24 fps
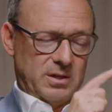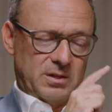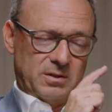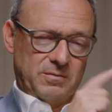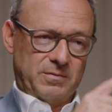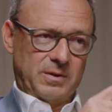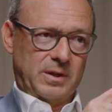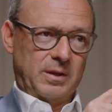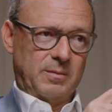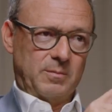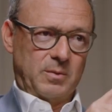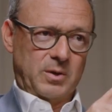a
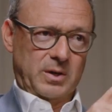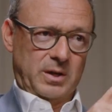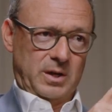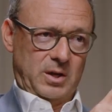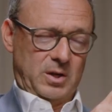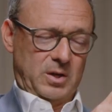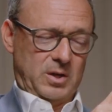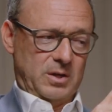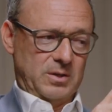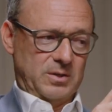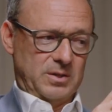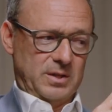developed market
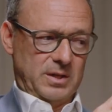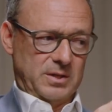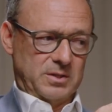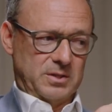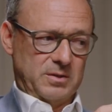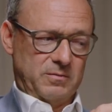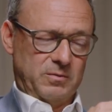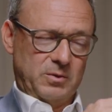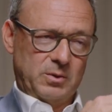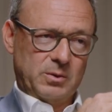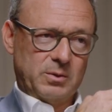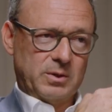
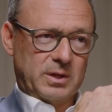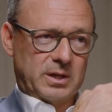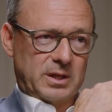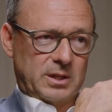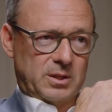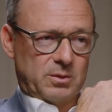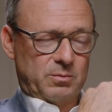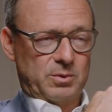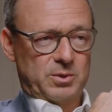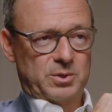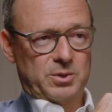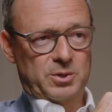context, if you look
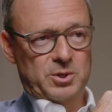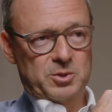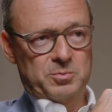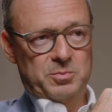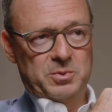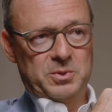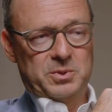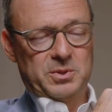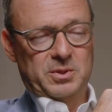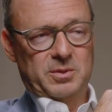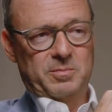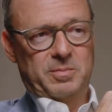at the returns
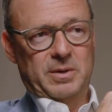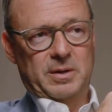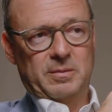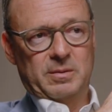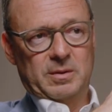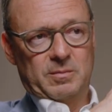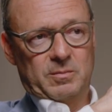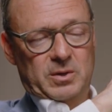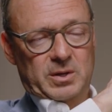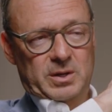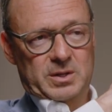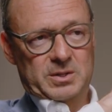between the
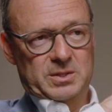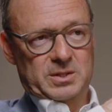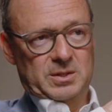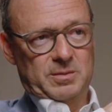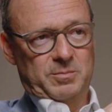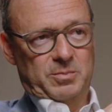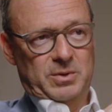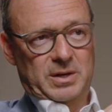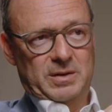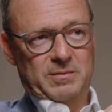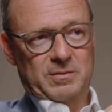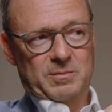public markets and
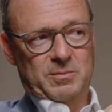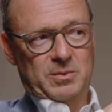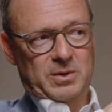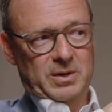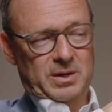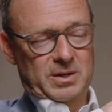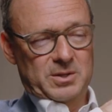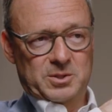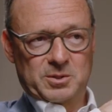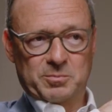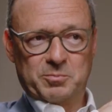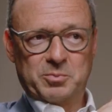the private
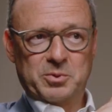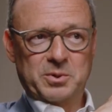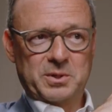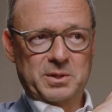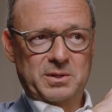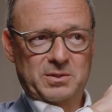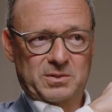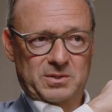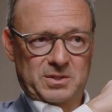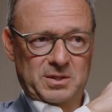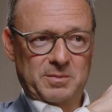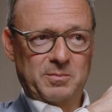markets, they're
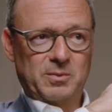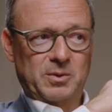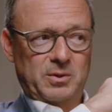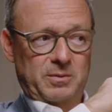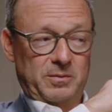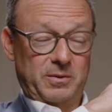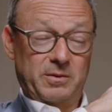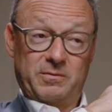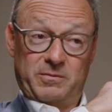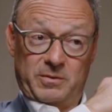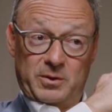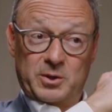pretty similar.
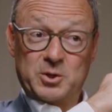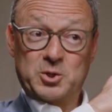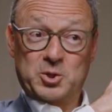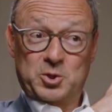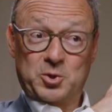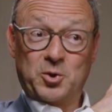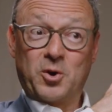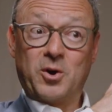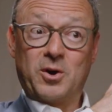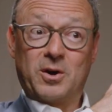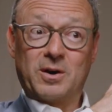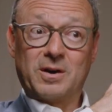They're very
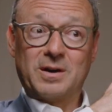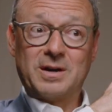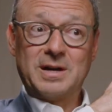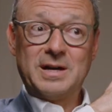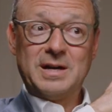strong.